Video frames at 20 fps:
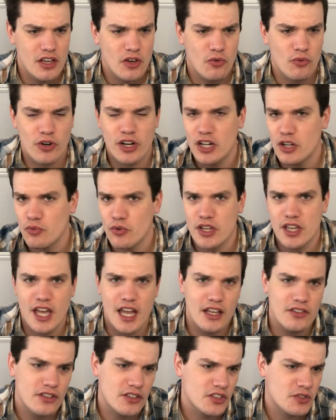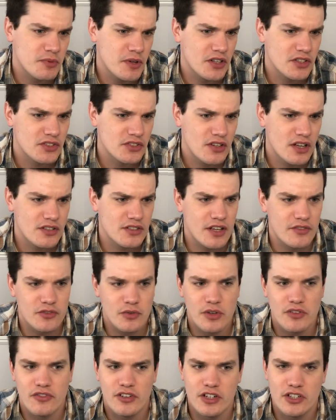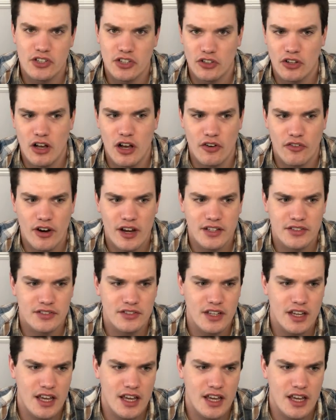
We're going to regain these spell slots after we finish a long rest,